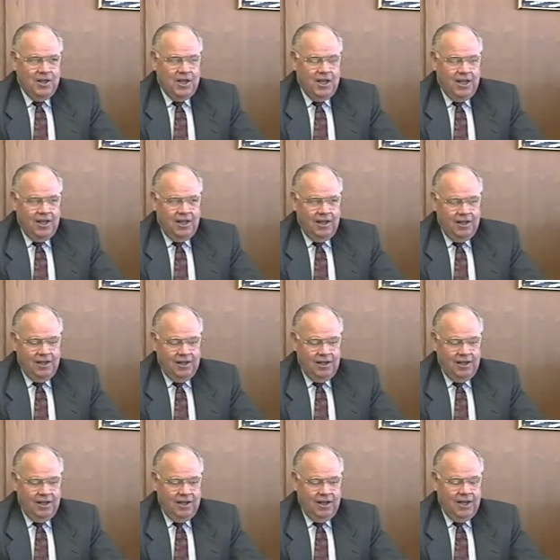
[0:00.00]

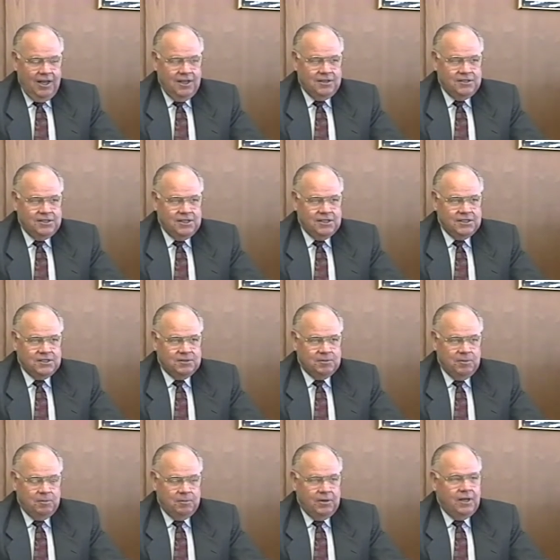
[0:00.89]
Uh, I just
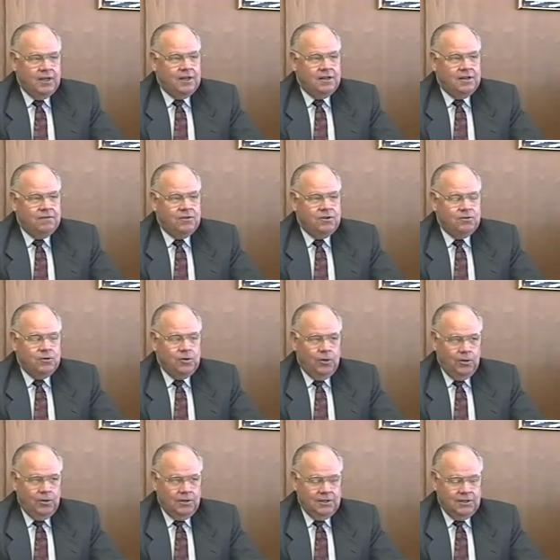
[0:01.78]
play a different
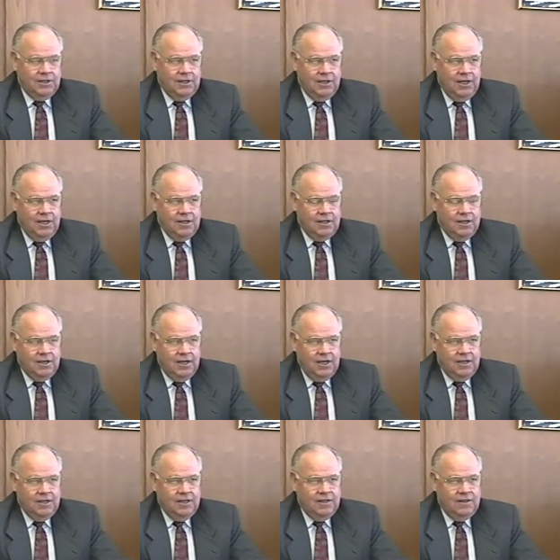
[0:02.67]
role today than
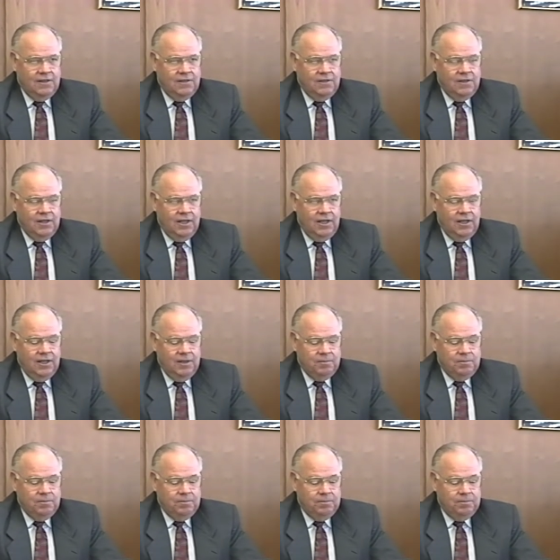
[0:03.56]
I did uh,
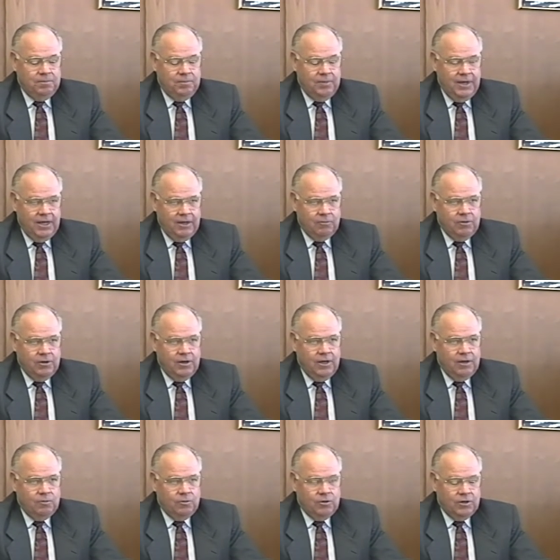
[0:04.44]
back when
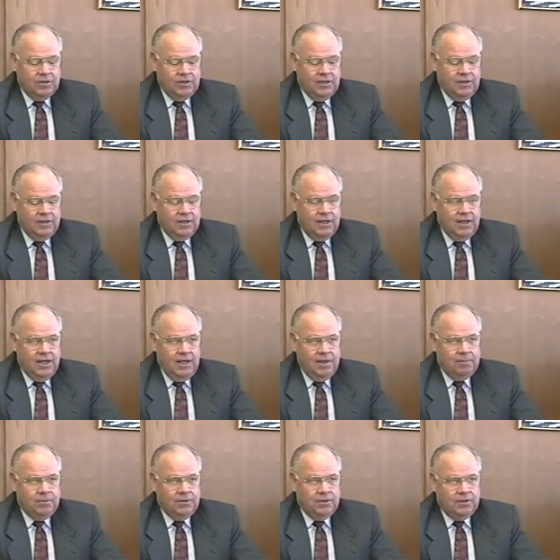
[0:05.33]
I worked at the
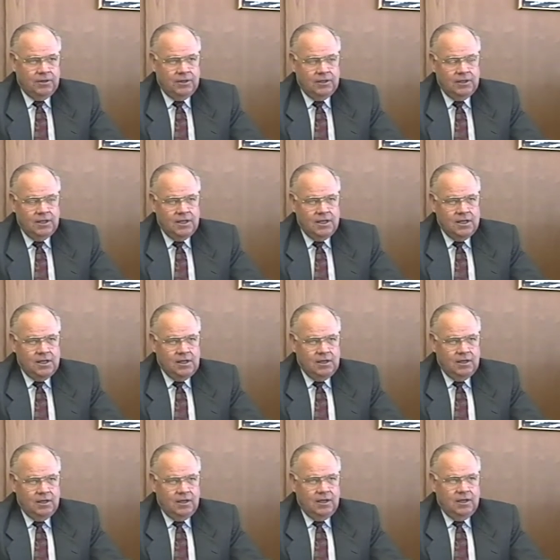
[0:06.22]
Capitol.
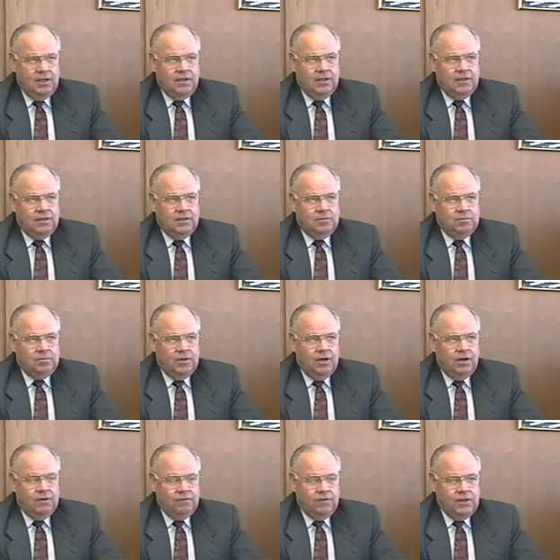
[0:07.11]
Uh, but
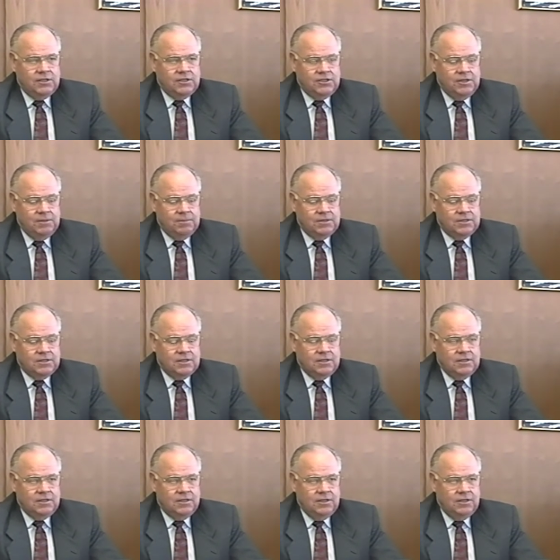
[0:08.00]
our friendship has
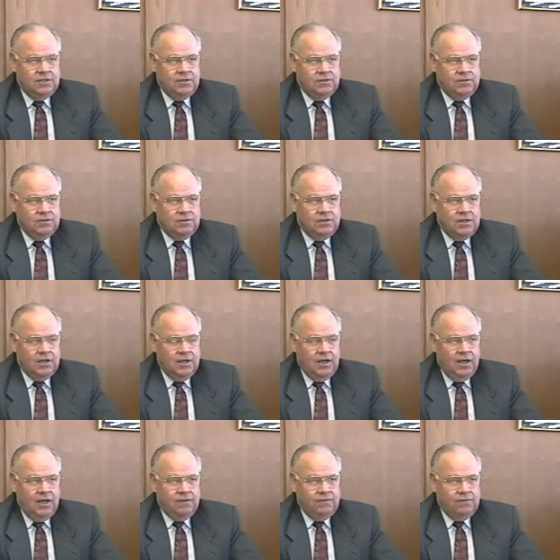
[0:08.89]
continued.
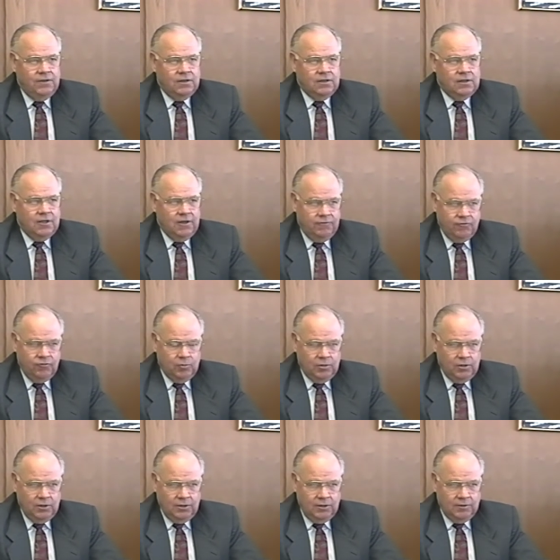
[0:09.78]
I feel
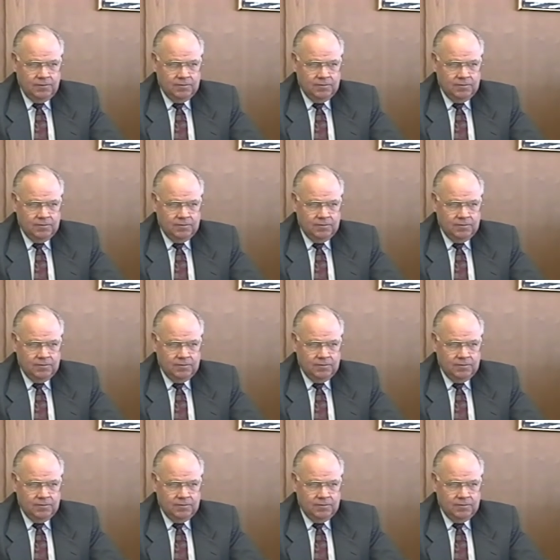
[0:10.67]
comfortable